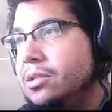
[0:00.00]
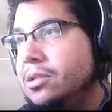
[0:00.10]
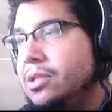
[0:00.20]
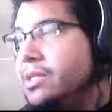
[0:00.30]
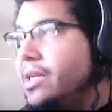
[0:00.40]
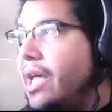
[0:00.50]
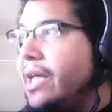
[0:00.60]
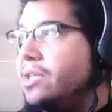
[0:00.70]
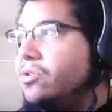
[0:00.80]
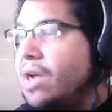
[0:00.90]
is it a
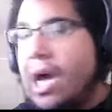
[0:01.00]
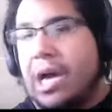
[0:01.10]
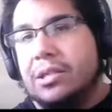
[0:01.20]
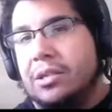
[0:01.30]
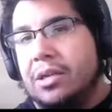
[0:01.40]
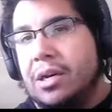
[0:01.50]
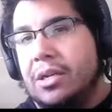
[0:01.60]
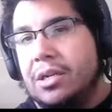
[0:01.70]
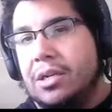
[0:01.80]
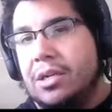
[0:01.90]
hex or an octagon?
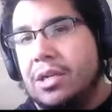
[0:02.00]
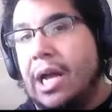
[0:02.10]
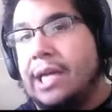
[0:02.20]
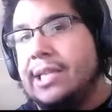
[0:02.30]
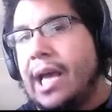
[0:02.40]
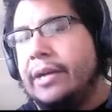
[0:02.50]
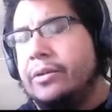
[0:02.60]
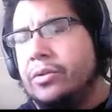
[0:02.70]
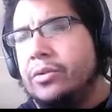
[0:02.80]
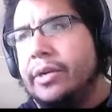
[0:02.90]
An
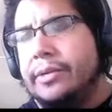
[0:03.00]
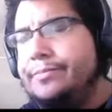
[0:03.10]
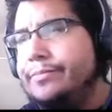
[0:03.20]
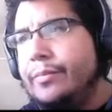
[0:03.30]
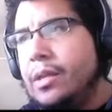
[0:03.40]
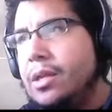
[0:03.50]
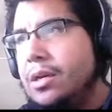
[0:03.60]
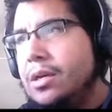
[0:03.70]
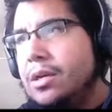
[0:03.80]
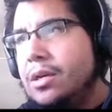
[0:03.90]
octagonal grid.
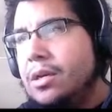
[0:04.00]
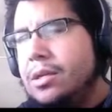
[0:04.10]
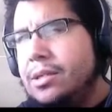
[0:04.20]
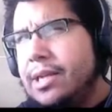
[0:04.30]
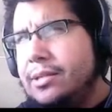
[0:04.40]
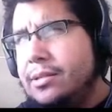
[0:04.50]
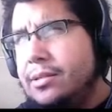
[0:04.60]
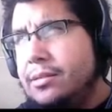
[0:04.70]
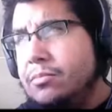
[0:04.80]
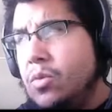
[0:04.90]
Because that's
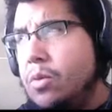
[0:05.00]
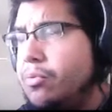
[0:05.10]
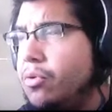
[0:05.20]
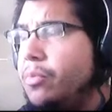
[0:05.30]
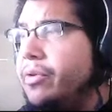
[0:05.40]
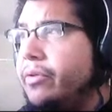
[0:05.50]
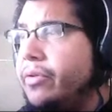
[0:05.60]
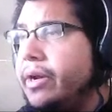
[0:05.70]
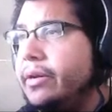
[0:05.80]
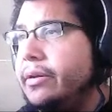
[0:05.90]
more appropriate,
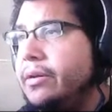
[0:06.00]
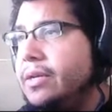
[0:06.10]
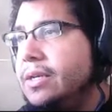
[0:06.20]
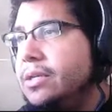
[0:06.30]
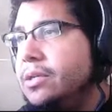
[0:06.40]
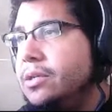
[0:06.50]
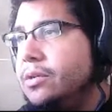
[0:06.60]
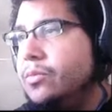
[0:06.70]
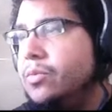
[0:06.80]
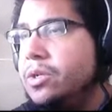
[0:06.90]
right?
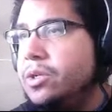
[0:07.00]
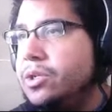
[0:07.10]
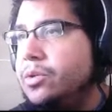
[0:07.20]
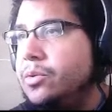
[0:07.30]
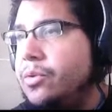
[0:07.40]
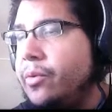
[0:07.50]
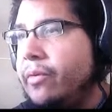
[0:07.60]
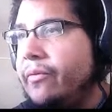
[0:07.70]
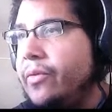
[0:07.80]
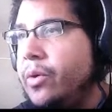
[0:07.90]
1, 2, 3,
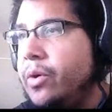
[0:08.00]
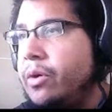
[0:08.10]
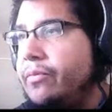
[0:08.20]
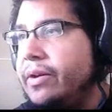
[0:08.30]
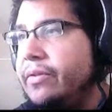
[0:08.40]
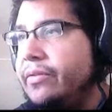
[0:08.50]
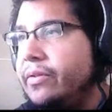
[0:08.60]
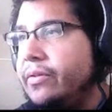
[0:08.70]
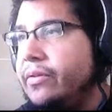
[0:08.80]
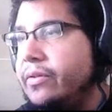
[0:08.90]
4, 5,
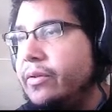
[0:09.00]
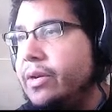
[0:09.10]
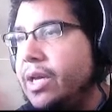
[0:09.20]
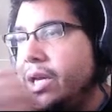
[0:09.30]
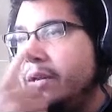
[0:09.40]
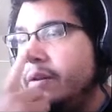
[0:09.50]
6, 7, 8.